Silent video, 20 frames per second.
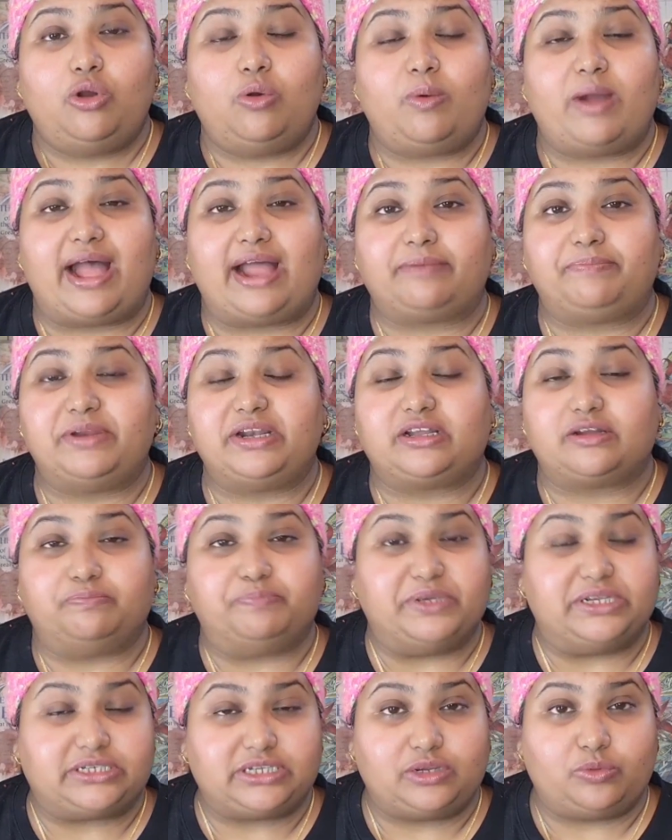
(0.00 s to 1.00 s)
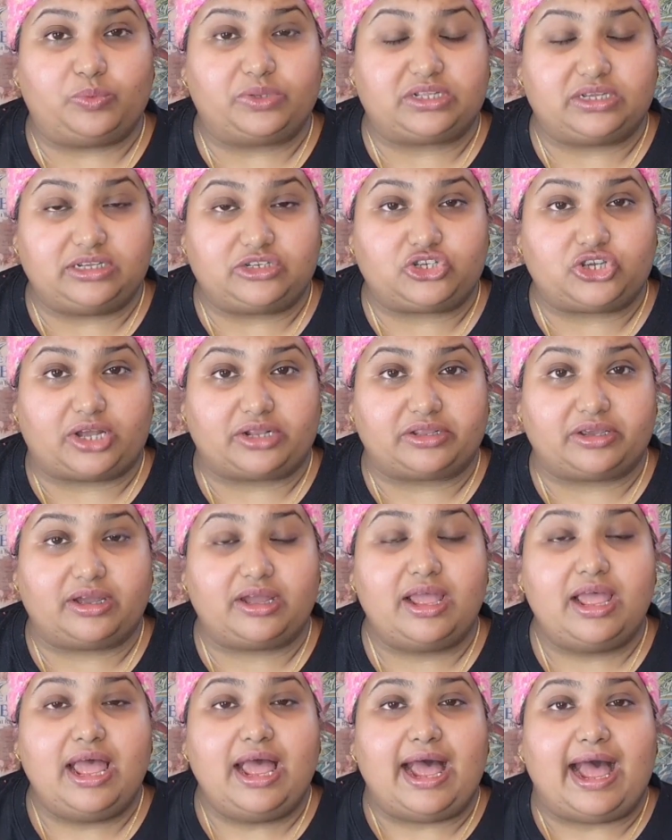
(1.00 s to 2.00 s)
who had been competing with each
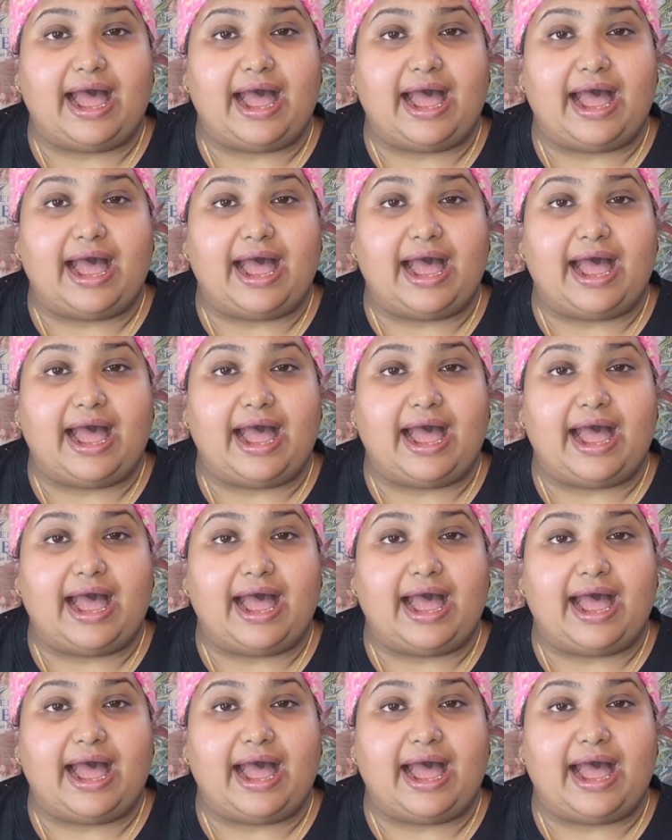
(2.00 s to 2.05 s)
other,